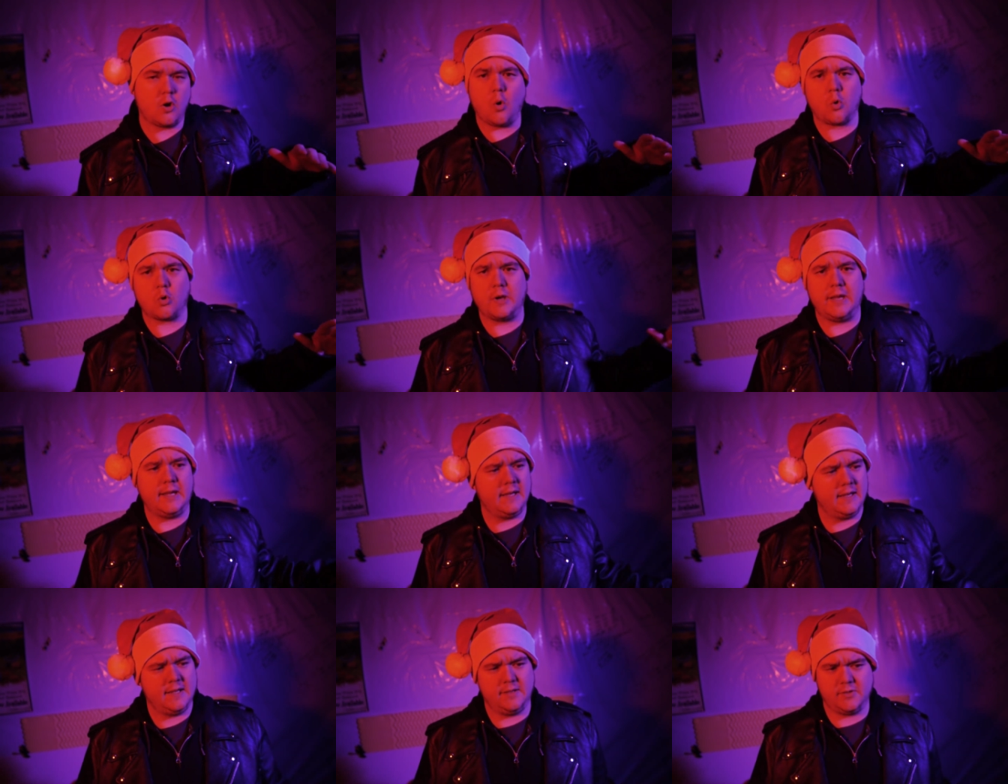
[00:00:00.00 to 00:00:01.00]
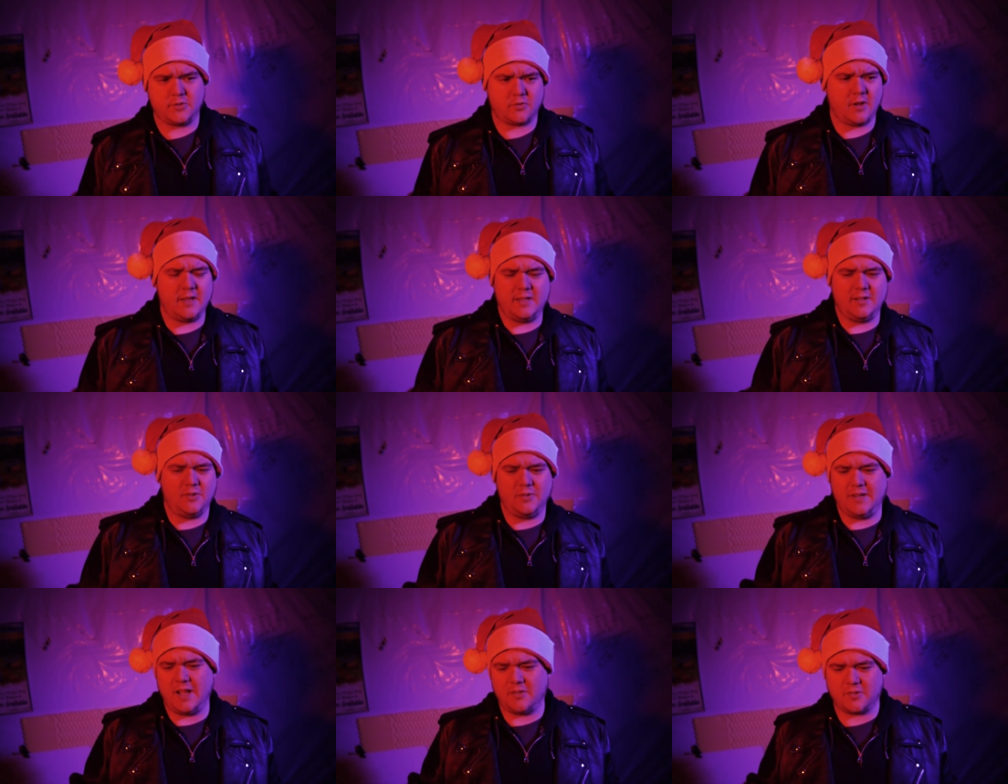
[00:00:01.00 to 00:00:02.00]
gory, and try, you know,
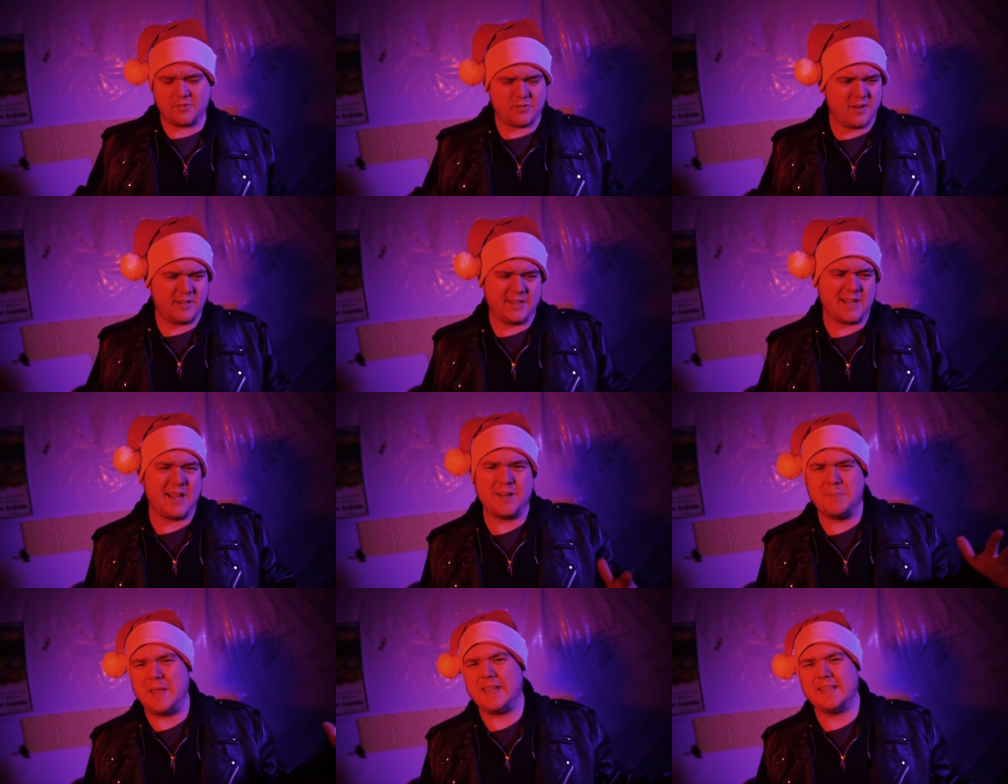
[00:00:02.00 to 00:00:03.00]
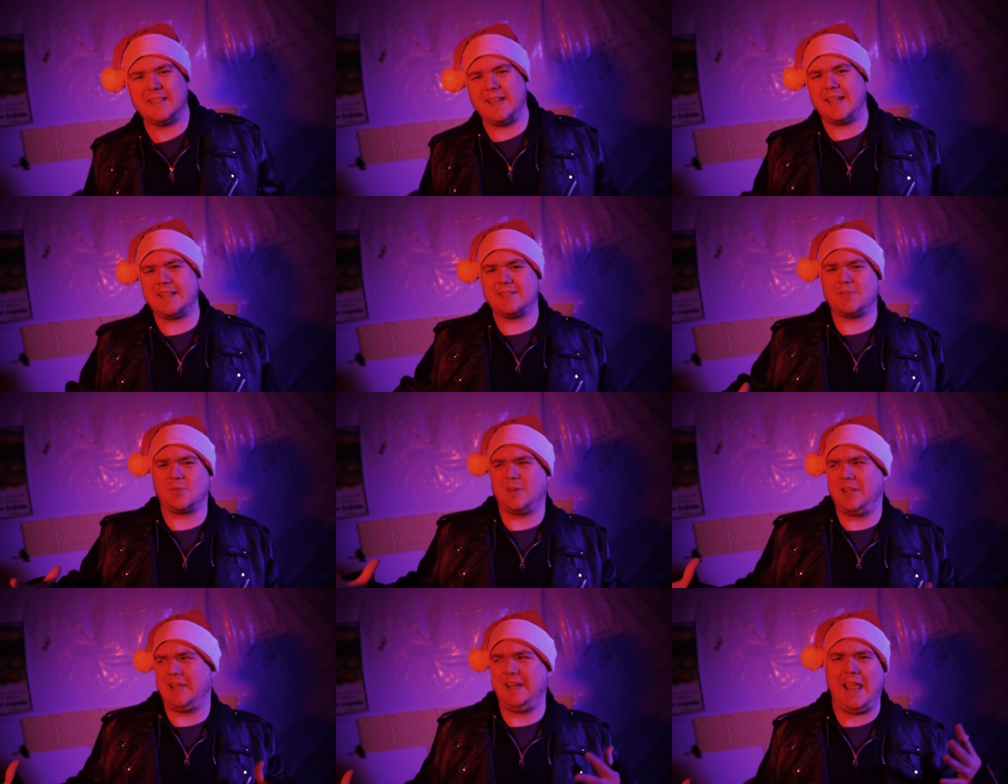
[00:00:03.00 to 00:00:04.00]
and now they're trying to kind of make it like sort
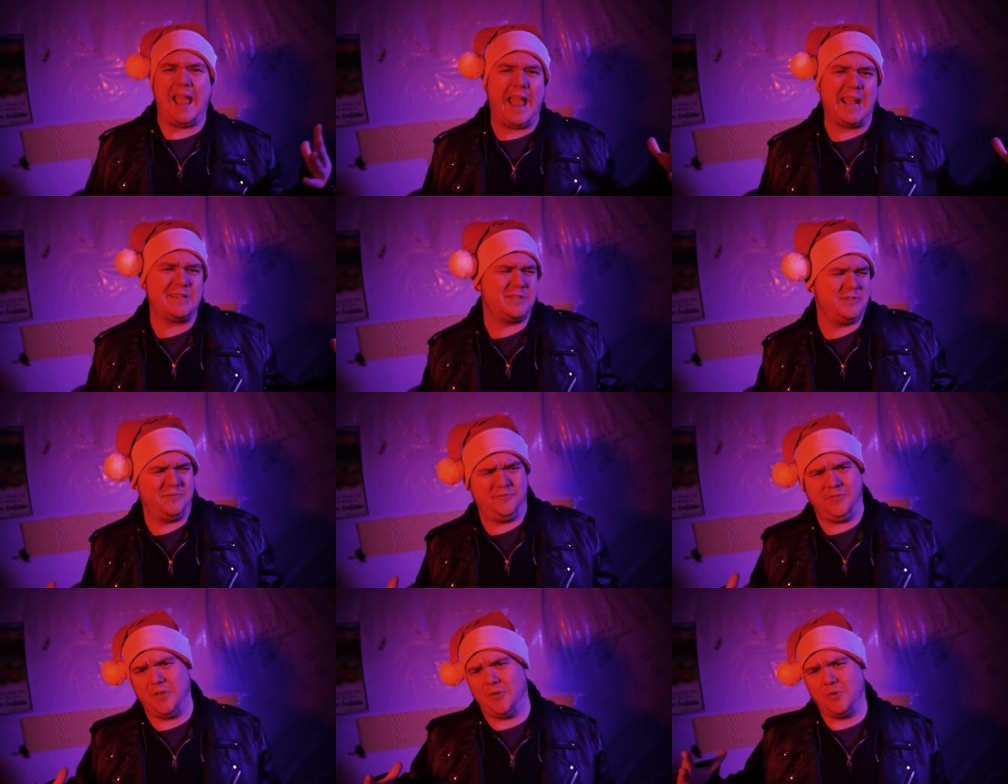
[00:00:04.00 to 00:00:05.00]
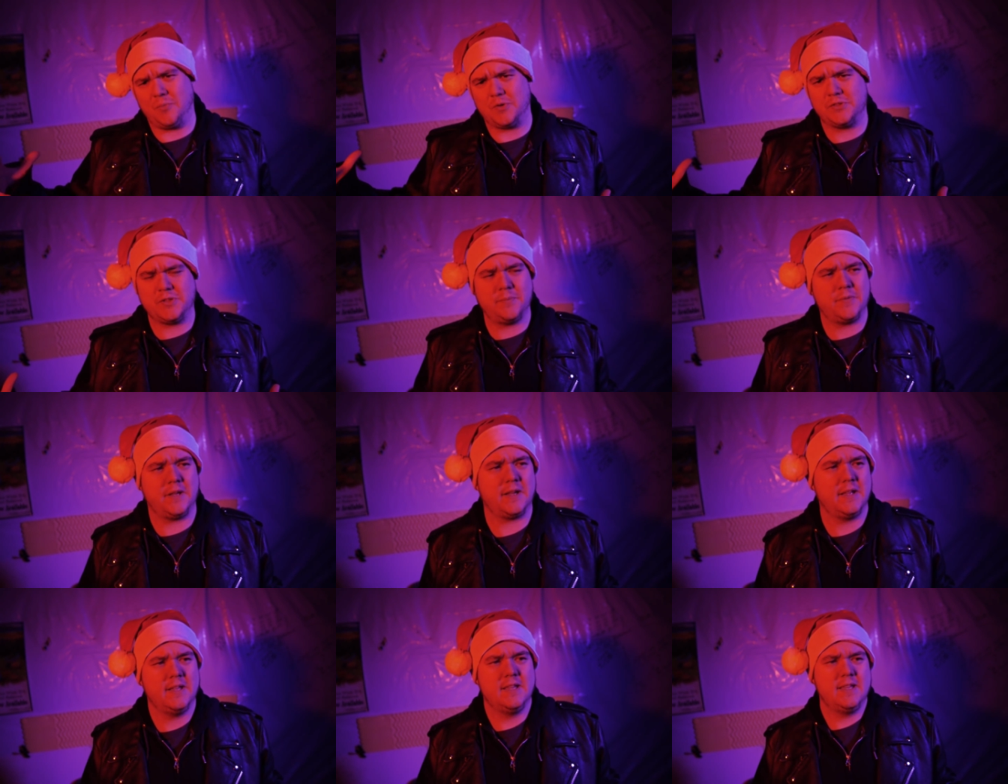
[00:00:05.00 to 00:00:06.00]
of like an action film or
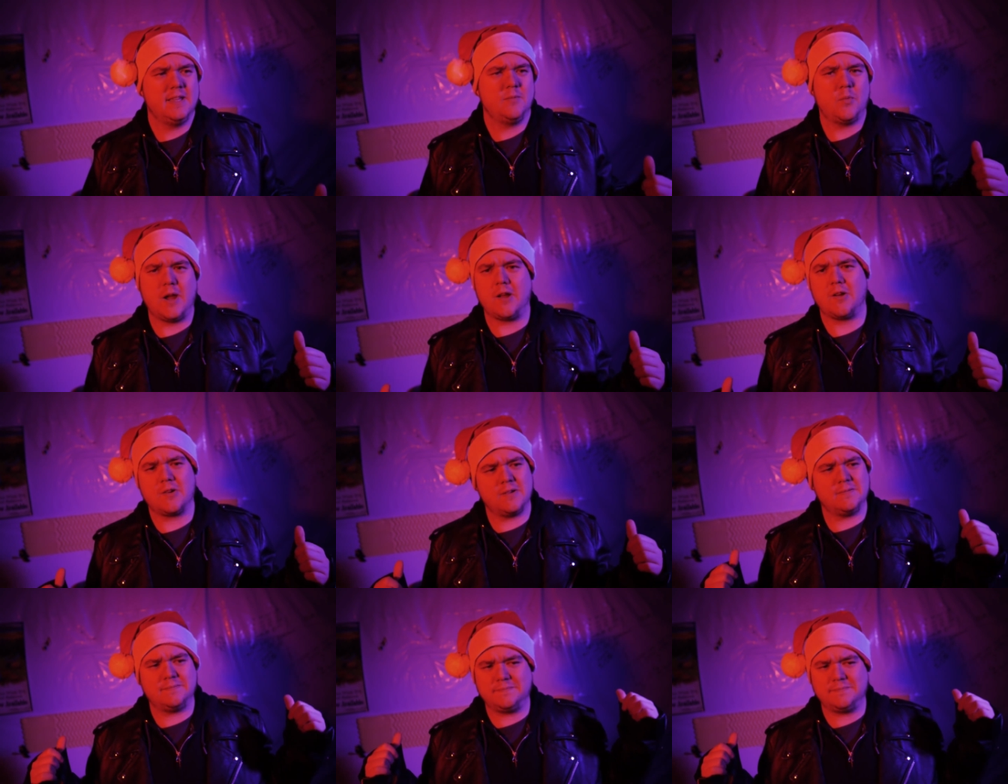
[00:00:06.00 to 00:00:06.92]
something, where